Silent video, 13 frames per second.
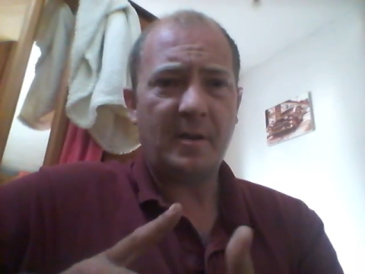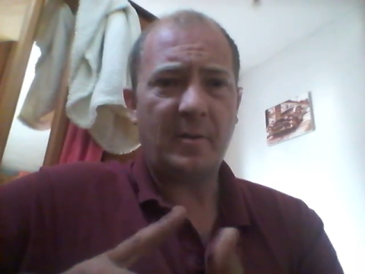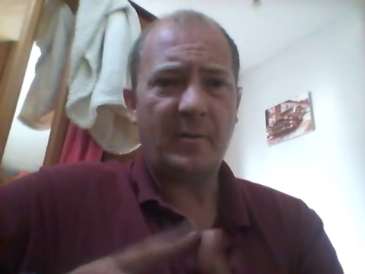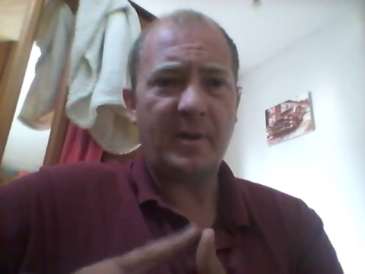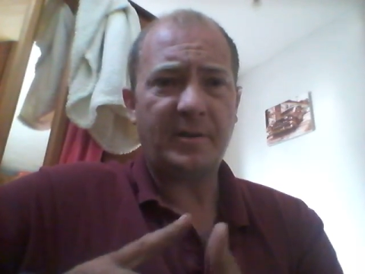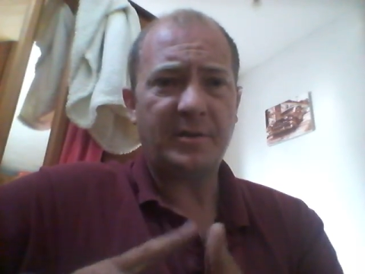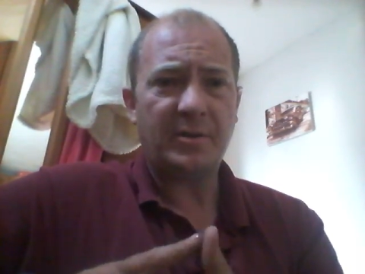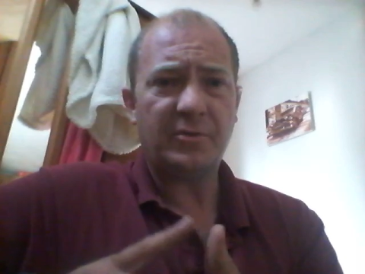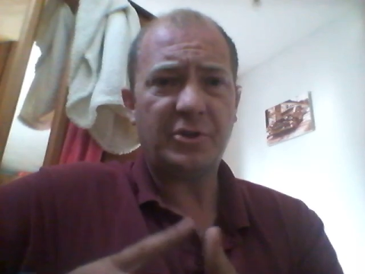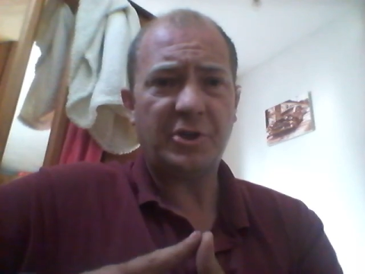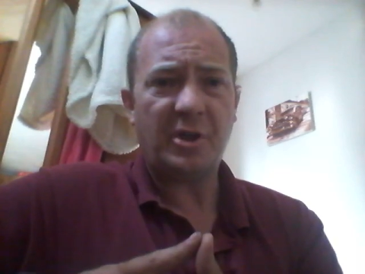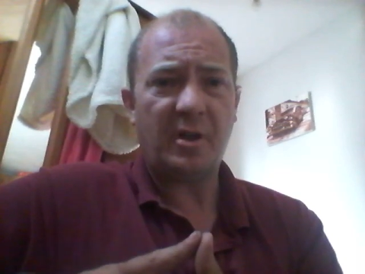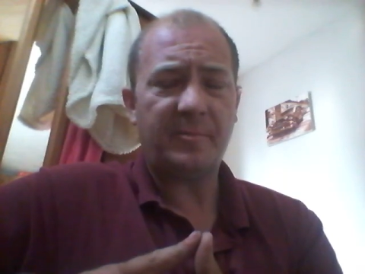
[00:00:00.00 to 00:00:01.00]
we can talk
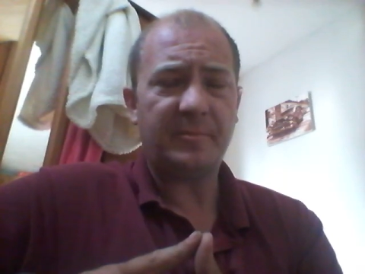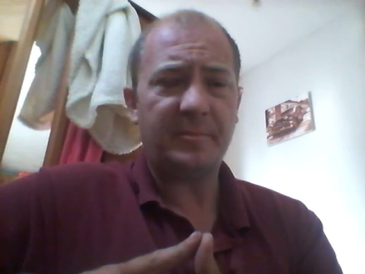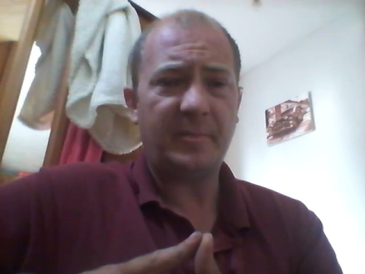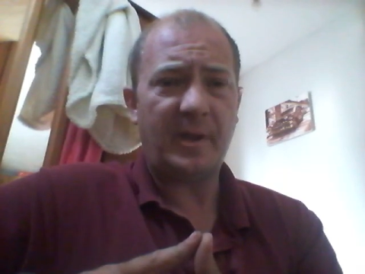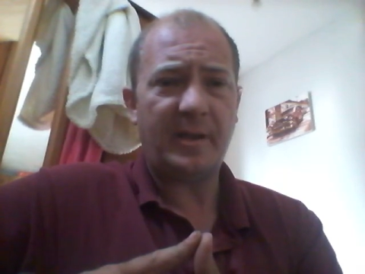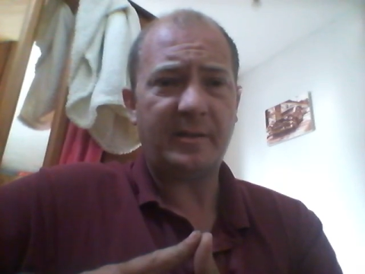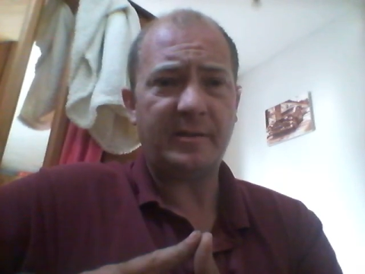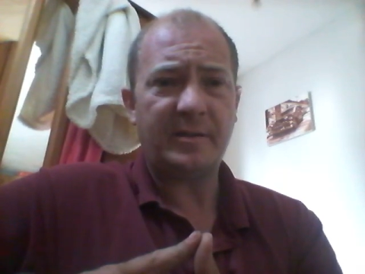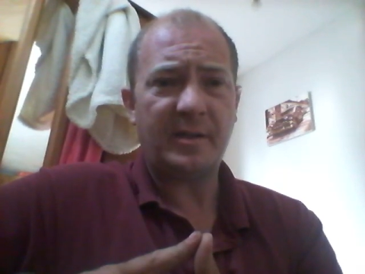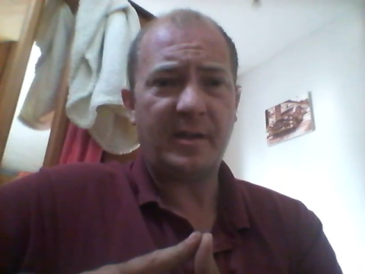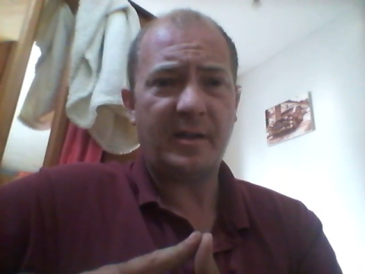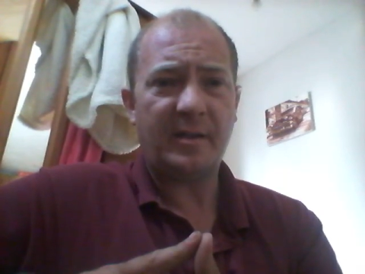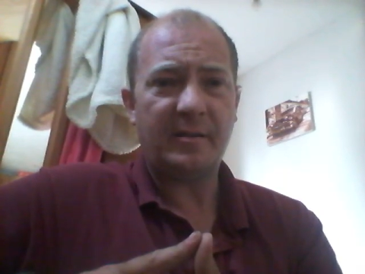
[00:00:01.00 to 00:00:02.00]
shop and
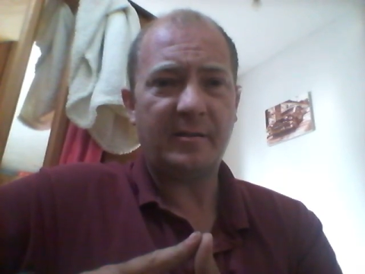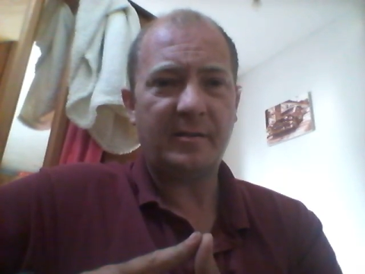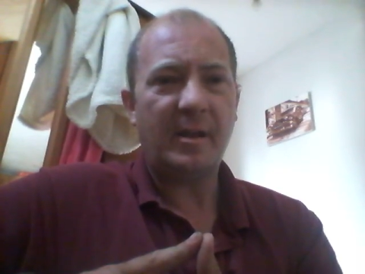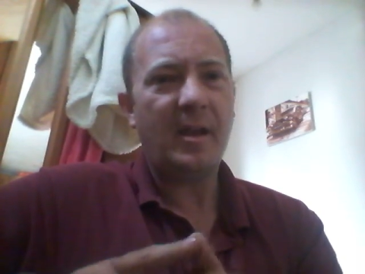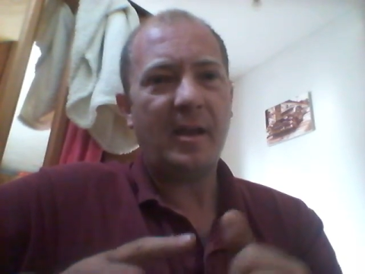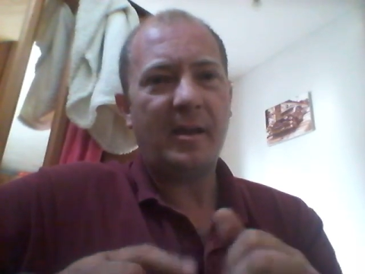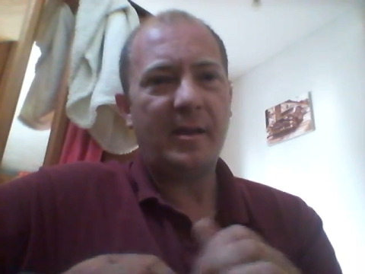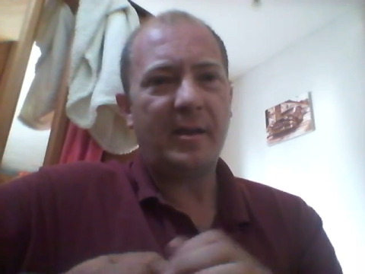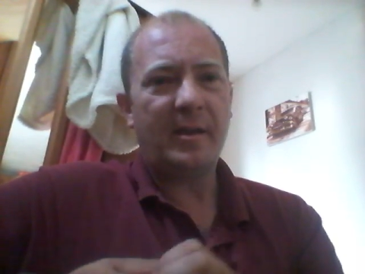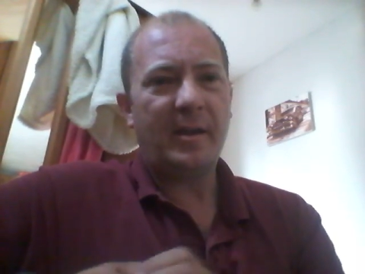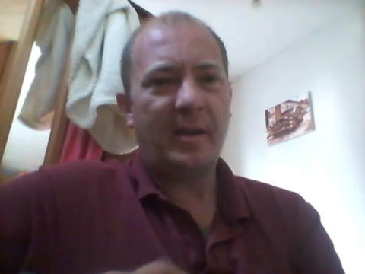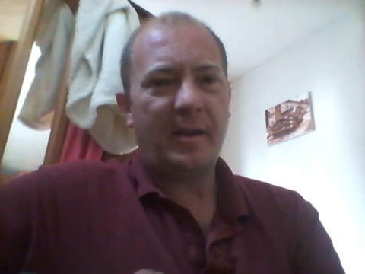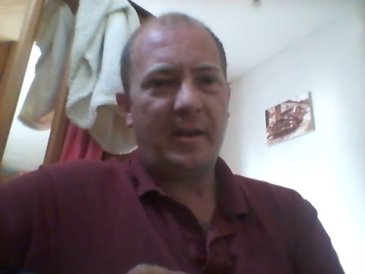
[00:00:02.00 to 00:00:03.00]
uh,
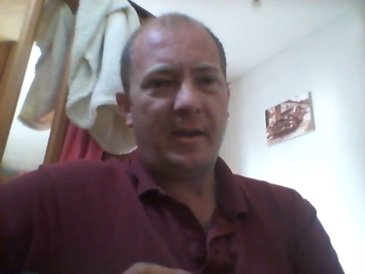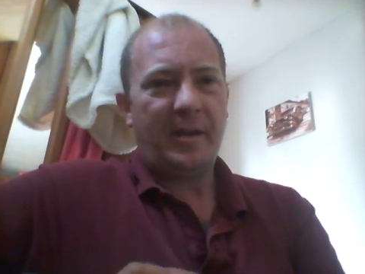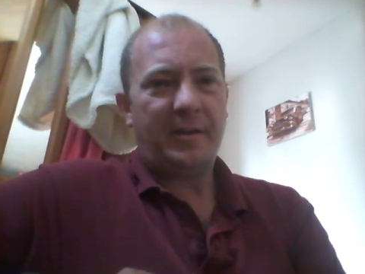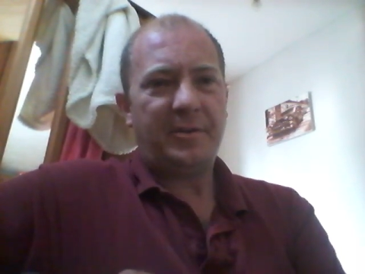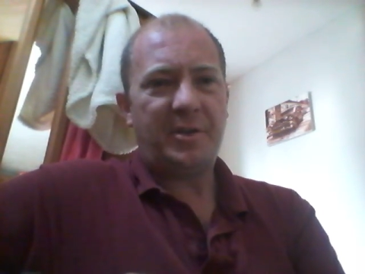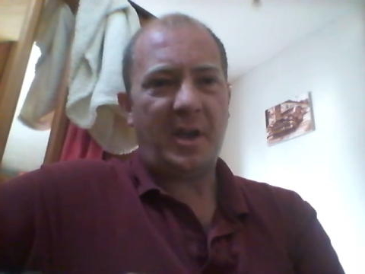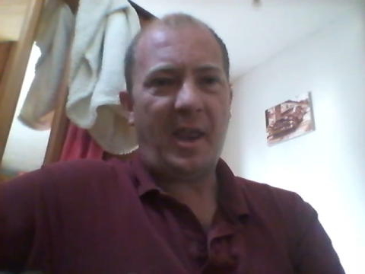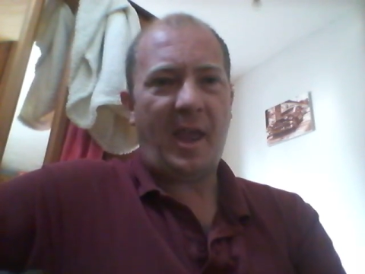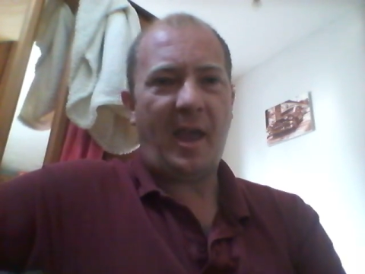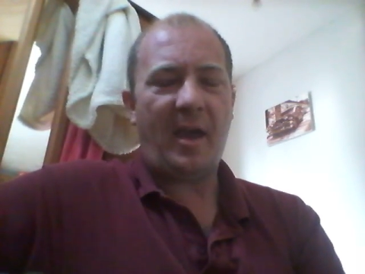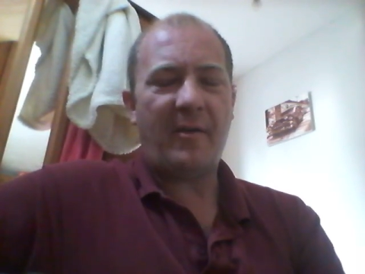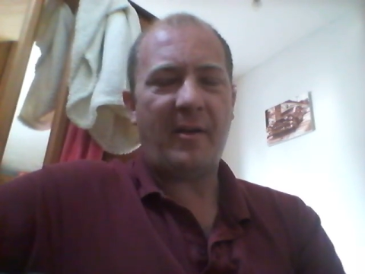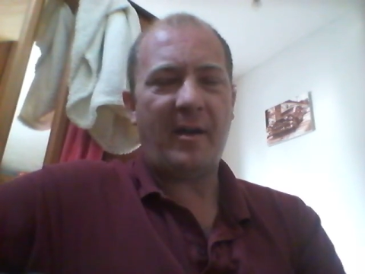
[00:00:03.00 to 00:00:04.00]
check
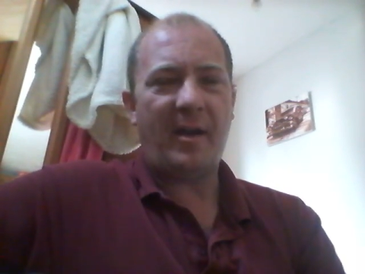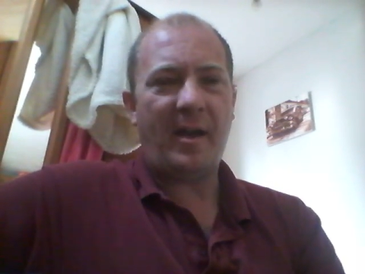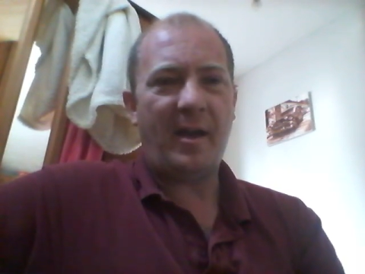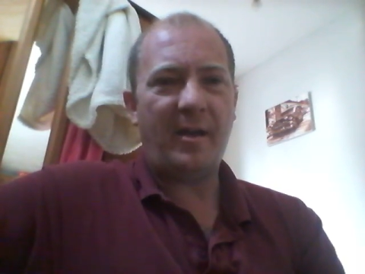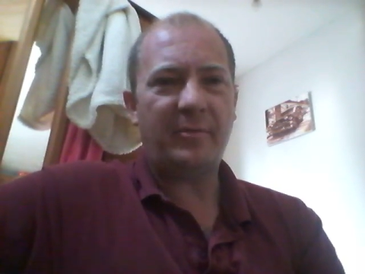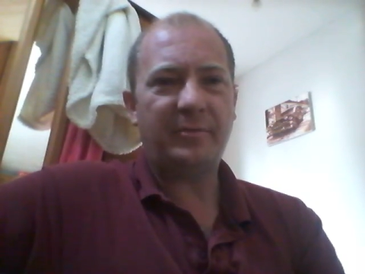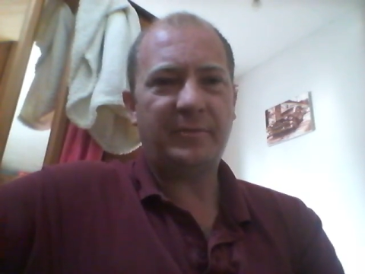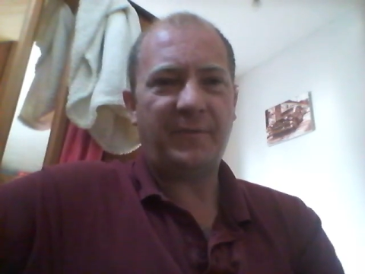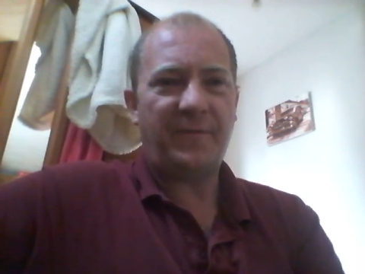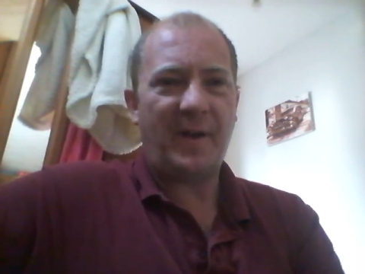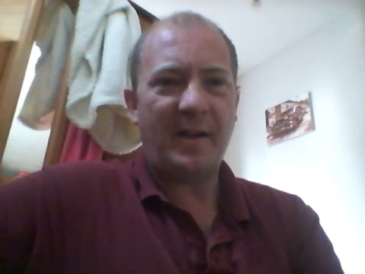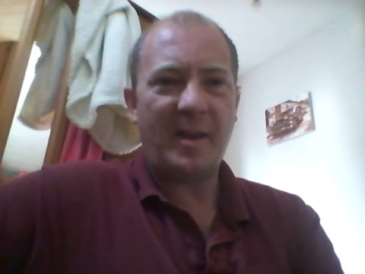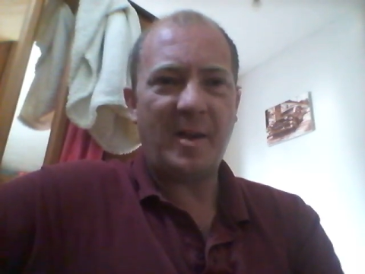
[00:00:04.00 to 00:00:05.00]
out uh, old
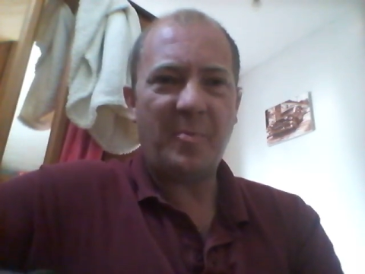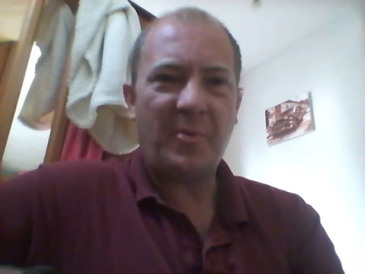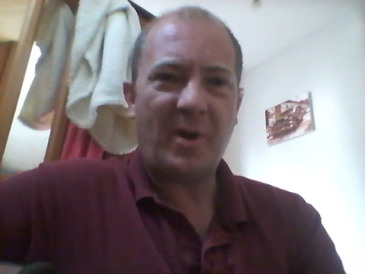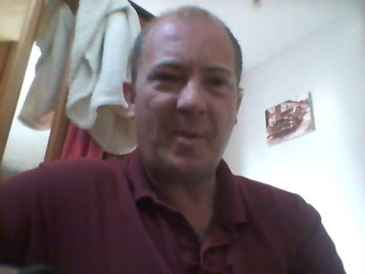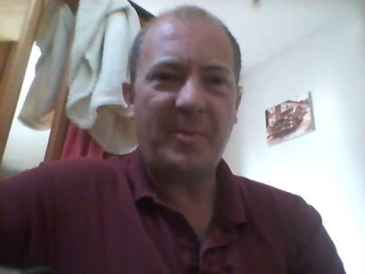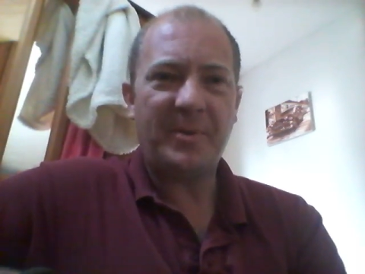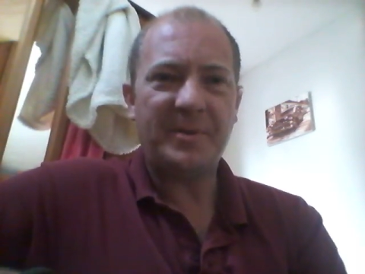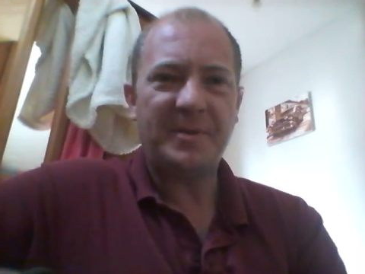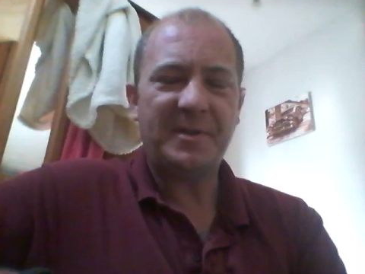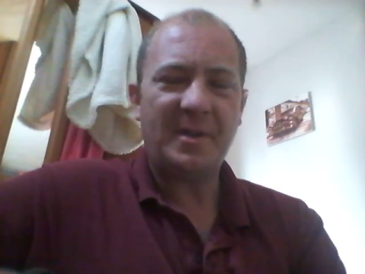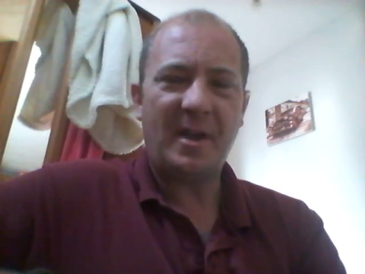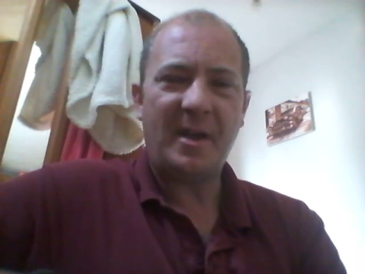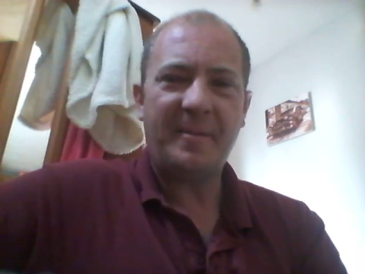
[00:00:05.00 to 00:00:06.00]
Funky
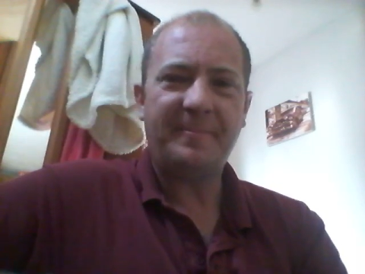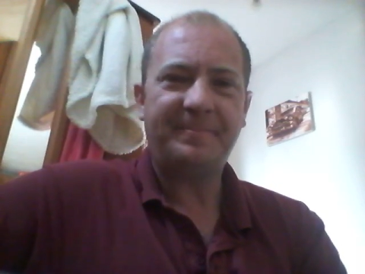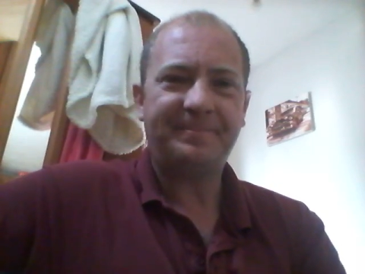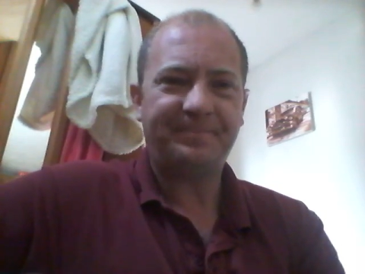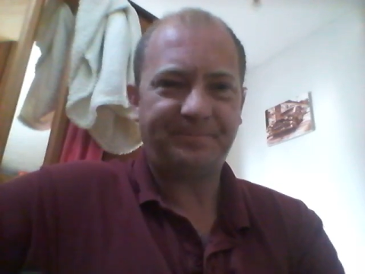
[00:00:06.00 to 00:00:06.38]
Prepper's um,